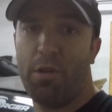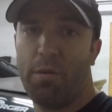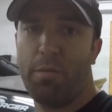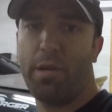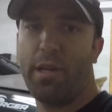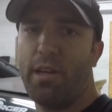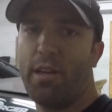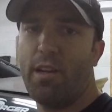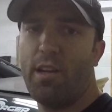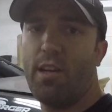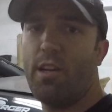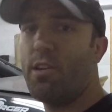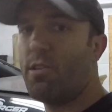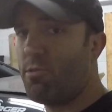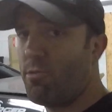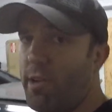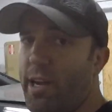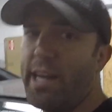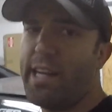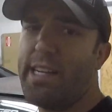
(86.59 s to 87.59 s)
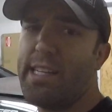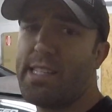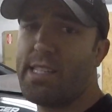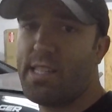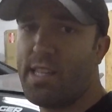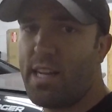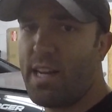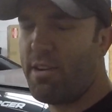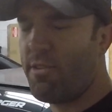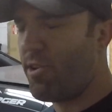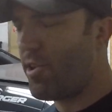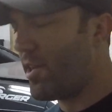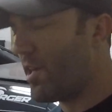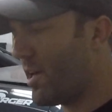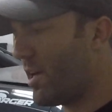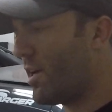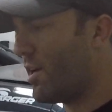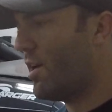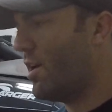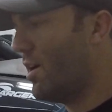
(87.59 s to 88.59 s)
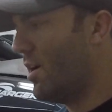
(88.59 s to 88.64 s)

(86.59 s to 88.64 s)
to be raced and everything.